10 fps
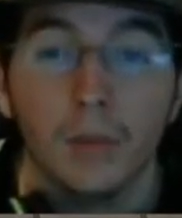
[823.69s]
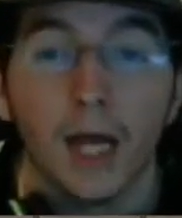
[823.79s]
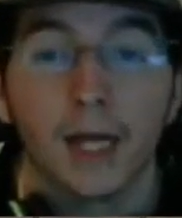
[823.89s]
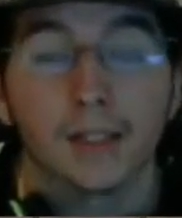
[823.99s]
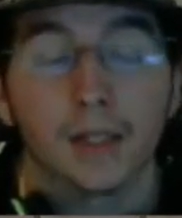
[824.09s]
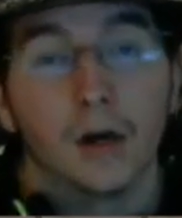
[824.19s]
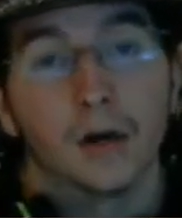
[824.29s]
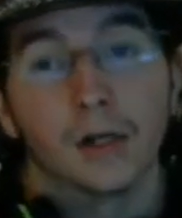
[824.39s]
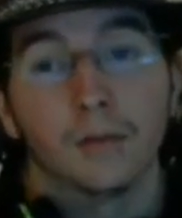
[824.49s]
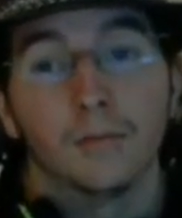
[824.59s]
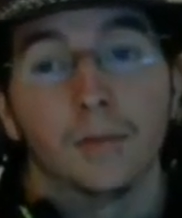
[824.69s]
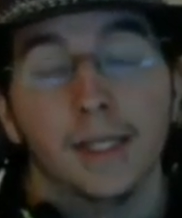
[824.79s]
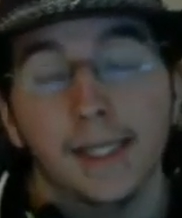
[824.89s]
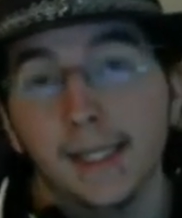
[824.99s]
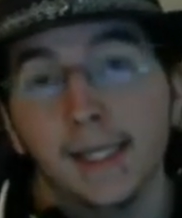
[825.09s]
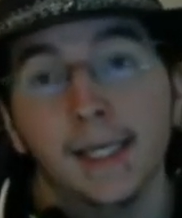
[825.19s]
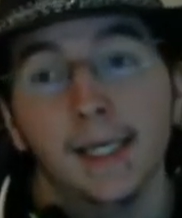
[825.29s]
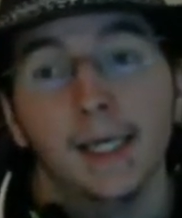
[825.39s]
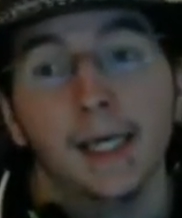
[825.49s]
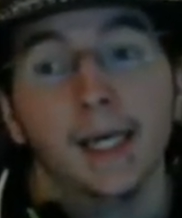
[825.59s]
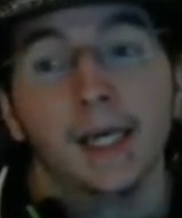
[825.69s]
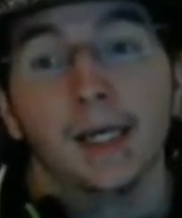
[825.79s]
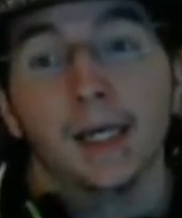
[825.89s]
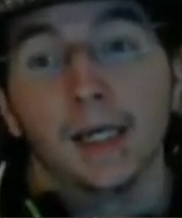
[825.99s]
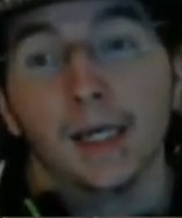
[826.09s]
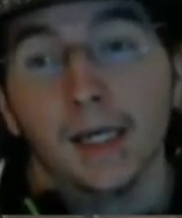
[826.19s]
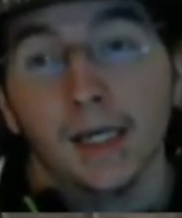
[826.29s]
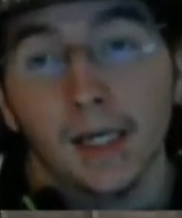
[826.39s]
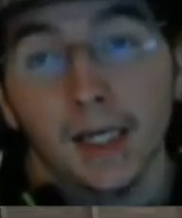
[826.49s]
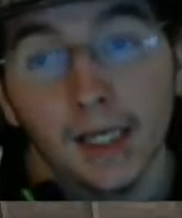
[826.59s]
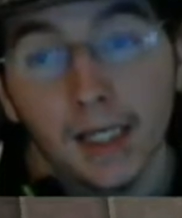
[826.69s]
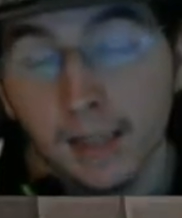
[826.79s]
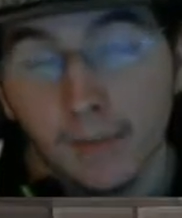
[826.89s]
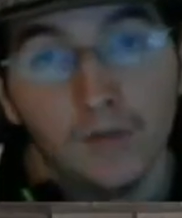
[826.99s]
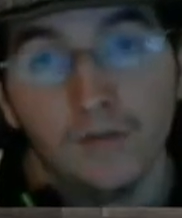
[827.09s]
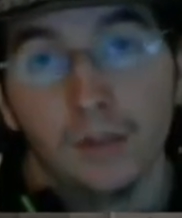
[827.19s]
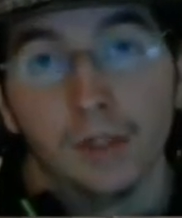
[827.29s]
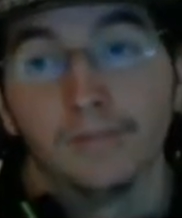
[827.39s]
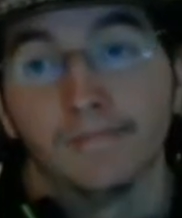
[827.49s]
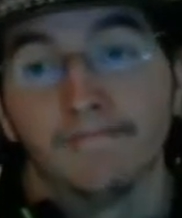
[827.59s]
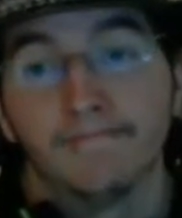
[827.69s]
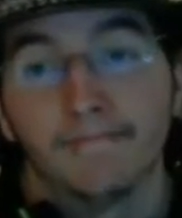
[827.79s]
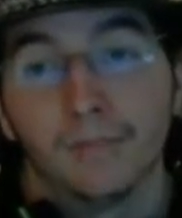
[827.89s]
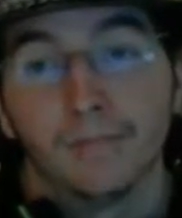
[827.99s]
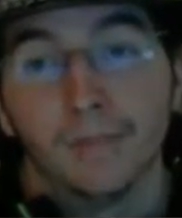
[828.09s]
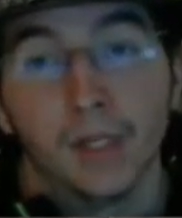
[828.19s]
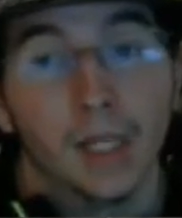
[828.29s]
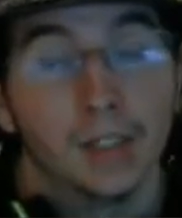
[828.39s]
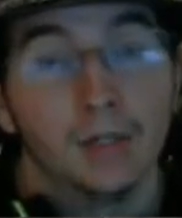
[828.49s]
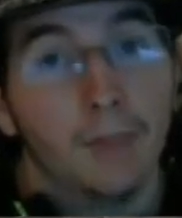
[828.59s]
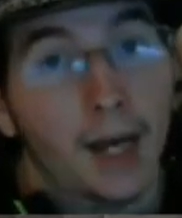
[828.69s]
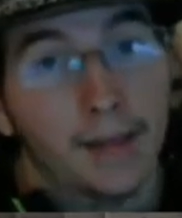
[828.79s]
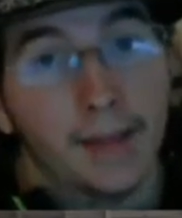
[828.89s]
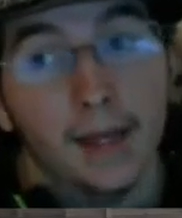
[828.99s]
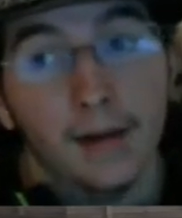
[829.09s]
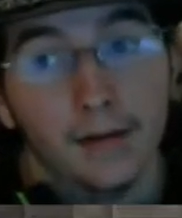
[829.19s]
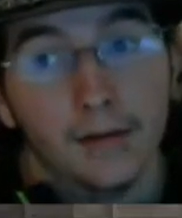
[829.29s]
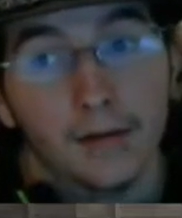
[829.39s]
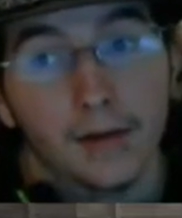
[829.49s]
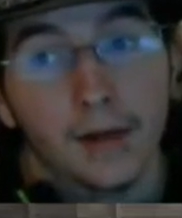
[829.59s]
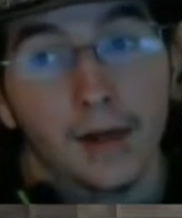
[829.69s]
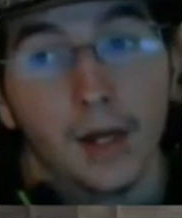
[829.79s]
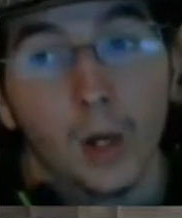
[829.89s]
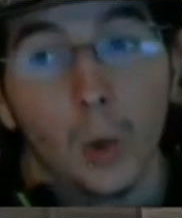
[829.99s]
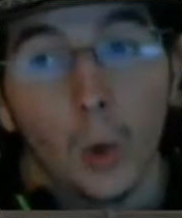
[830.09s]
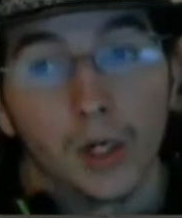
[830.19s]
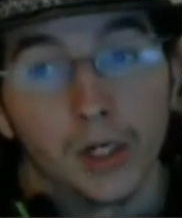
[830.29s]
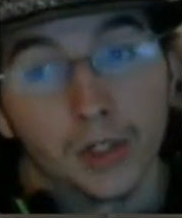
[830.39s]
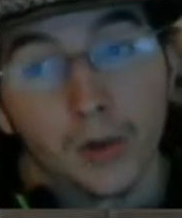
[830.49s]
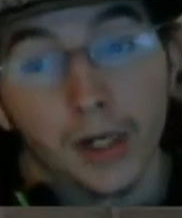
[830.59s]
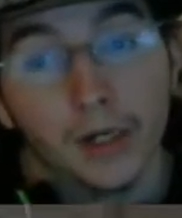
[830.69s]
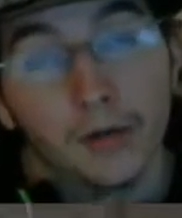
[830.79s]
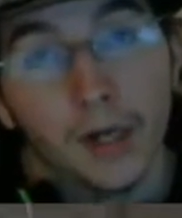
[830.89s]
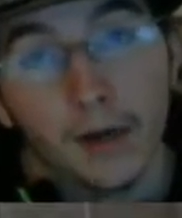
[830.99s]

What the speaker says: These two blocks are completely immovable unless you mine that or destroy